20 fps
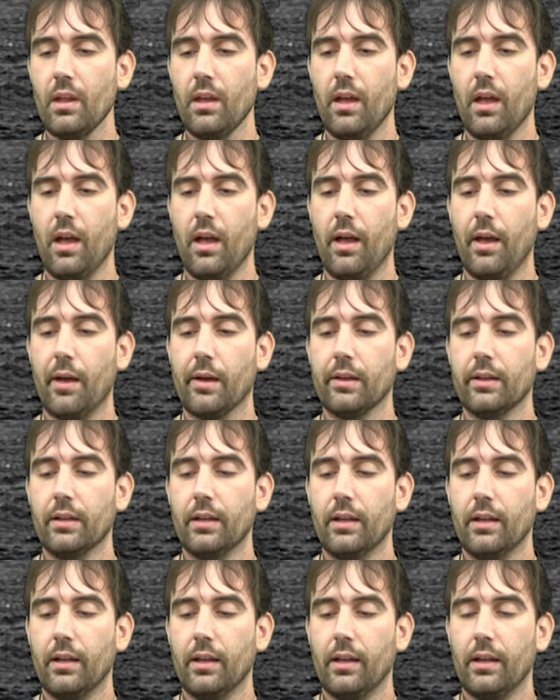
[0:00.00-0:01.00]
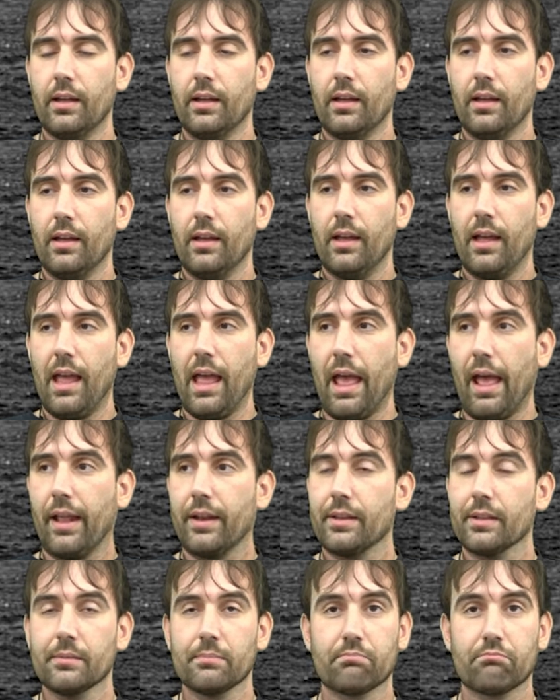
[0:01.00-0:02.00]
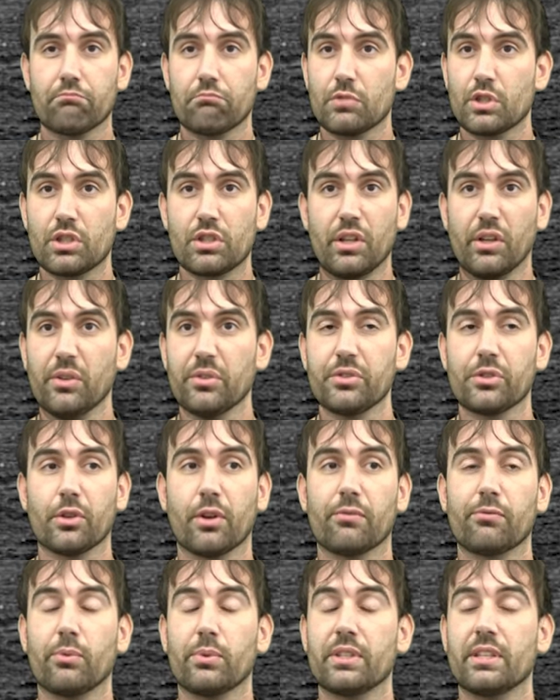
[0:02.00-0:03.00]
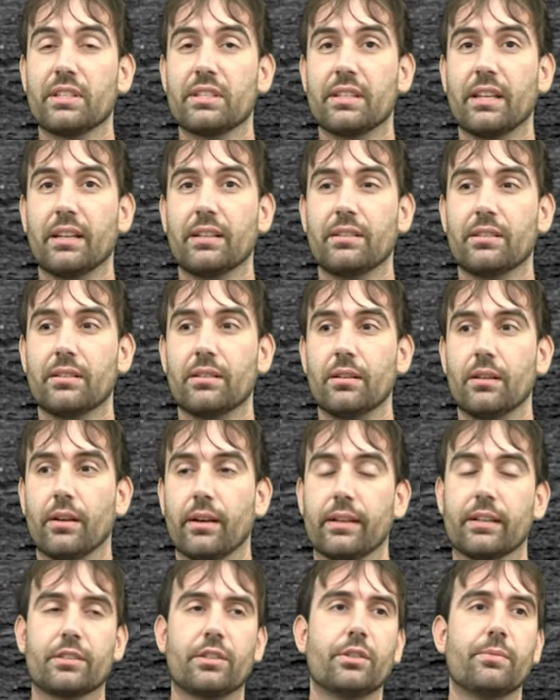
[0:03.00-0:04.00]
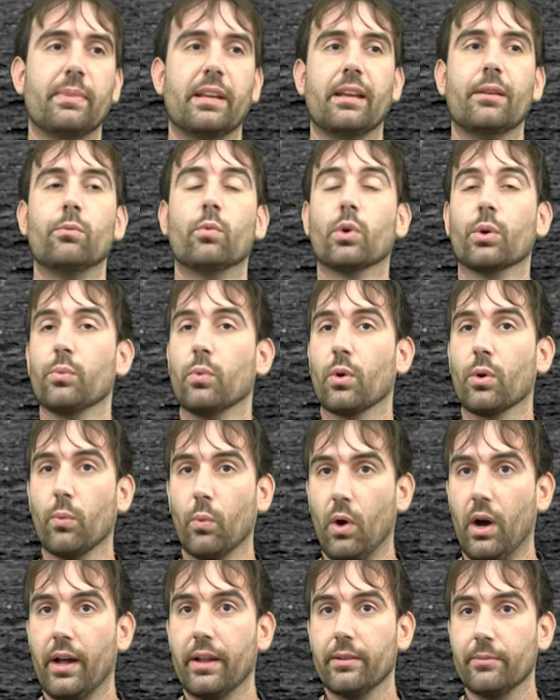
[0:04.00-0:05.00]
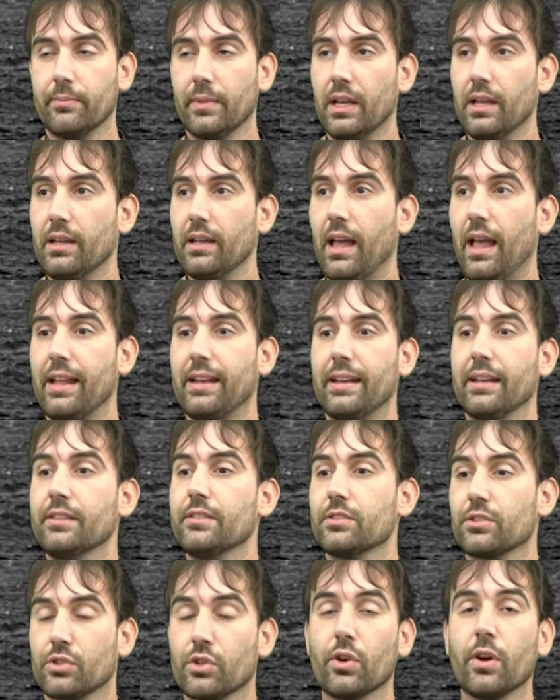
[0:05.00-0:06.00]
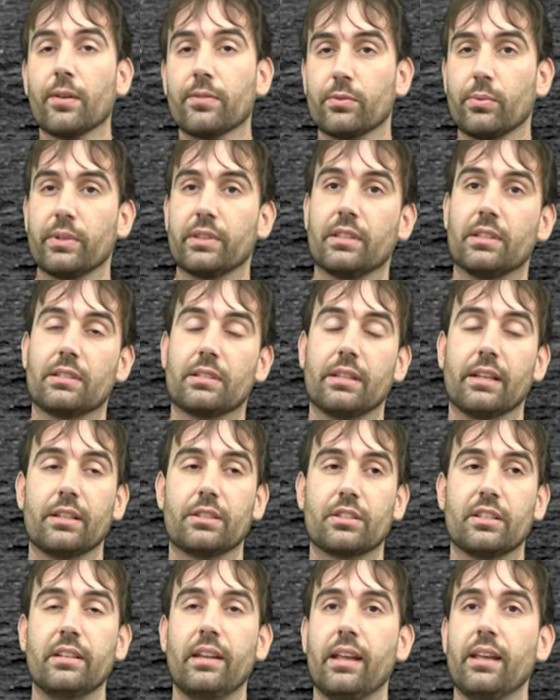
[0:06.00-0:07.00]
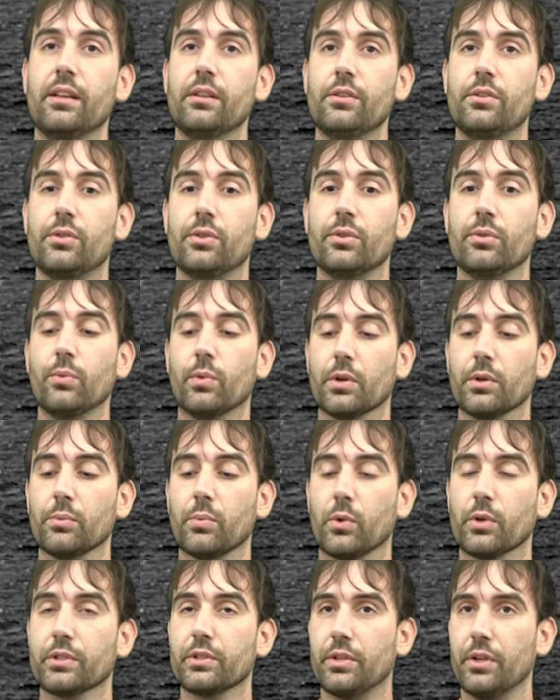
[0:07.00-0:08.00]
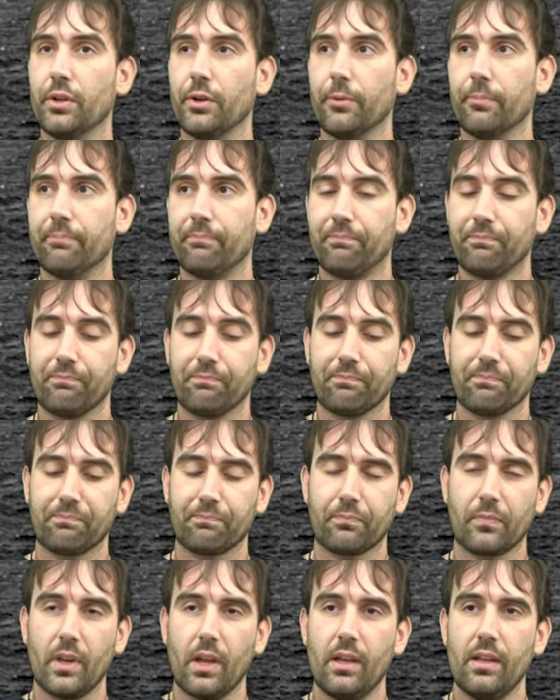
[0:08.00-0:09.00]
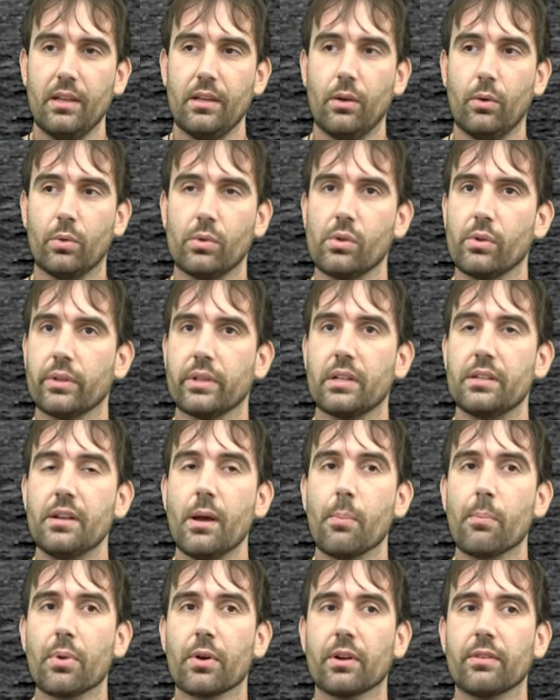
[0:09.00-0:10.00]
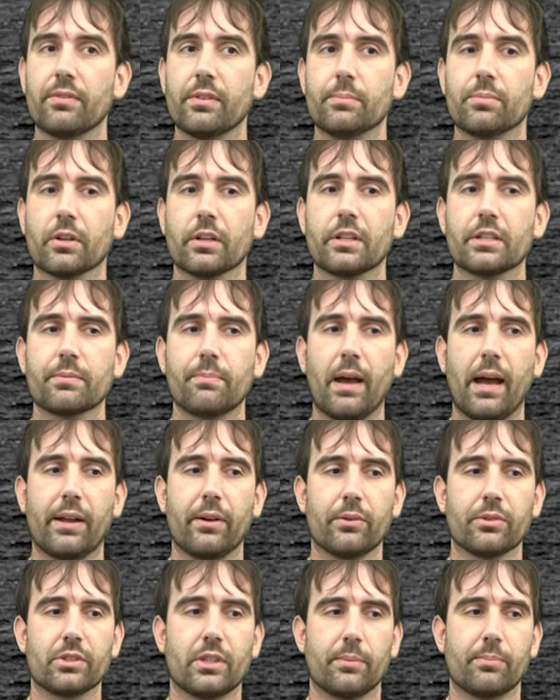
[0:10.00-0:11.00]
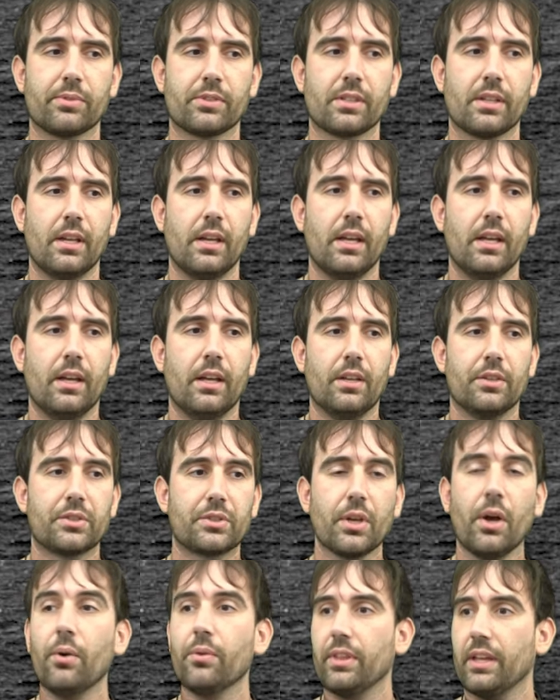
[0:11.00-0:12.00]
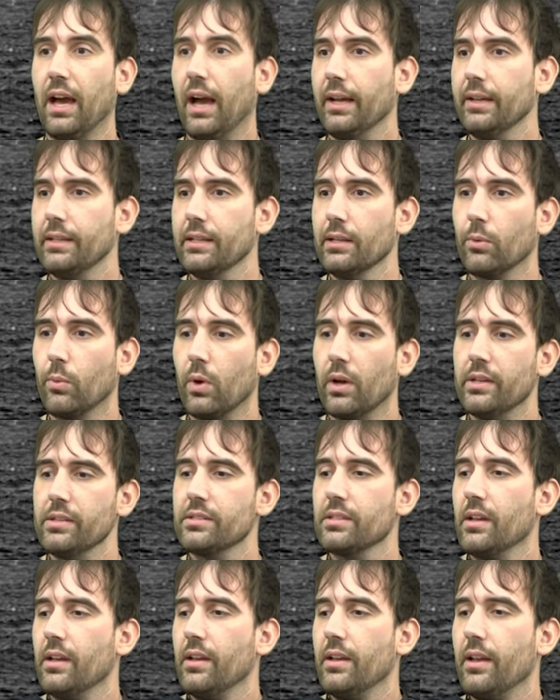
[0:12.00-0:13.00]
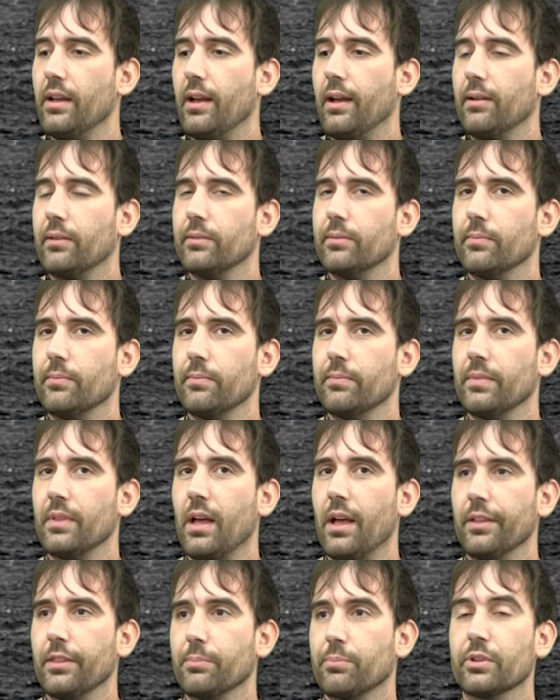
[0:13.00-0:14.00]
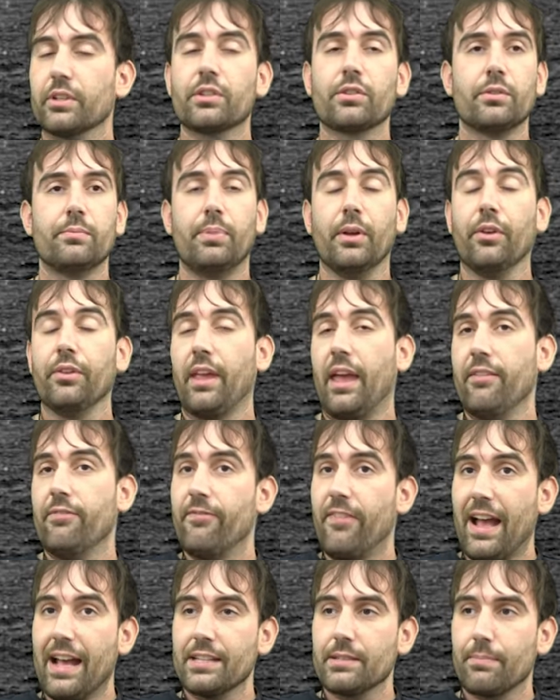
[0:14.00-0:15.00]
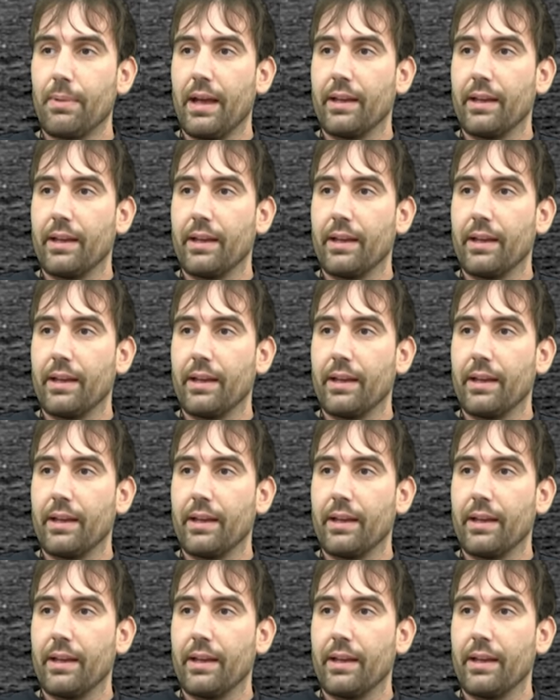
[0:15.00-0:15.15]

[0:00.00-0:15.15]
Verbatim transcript: Uh, and it still served with distinction. Uh, excuse me, in World War One, and it served with distinction into World War Two on a number of the British battleships. So the idea was uh, the British could build a fast